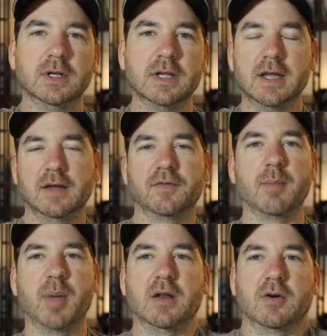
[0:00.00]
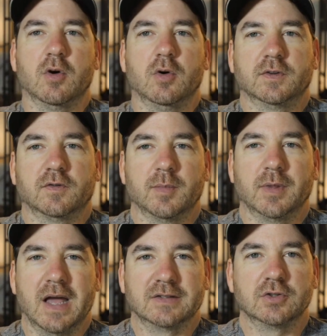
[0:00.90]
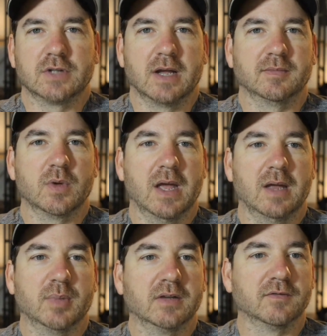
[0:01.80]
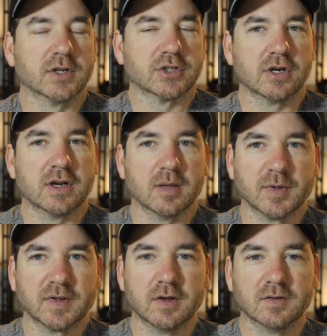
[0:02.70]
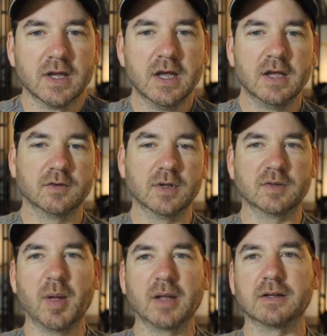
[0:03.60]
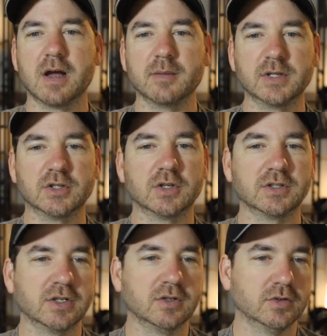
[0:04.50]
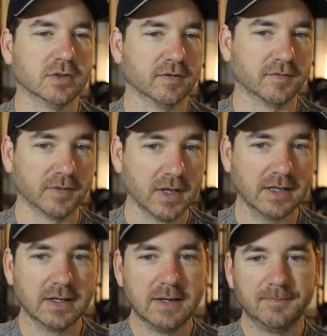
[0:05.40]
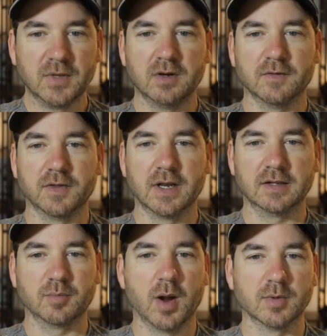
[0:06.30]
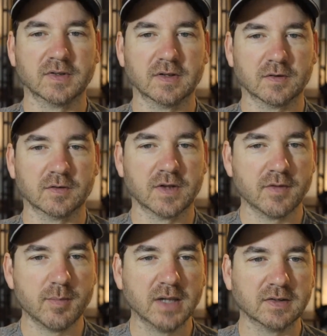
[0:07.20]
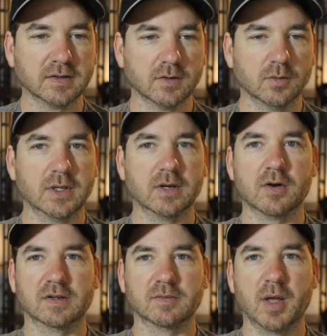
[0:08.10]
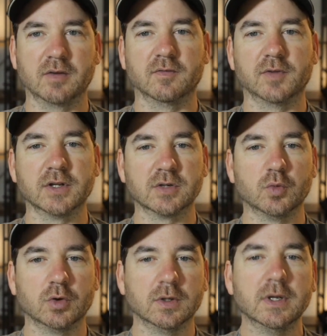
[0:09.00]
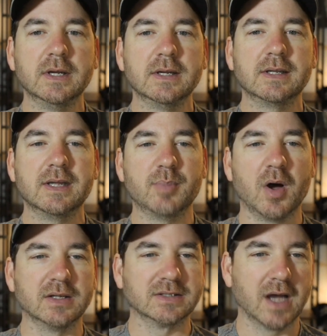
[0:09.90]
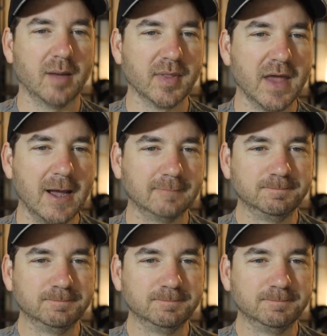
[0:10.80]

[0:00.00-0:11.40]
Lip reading: if that pattern holds from the last 2 times we had big inflationary episodes. So we expect the economy to continue to deflate here for the next probably 6 or 7 months until we get our next bout of inflation. We'll keep on top of that.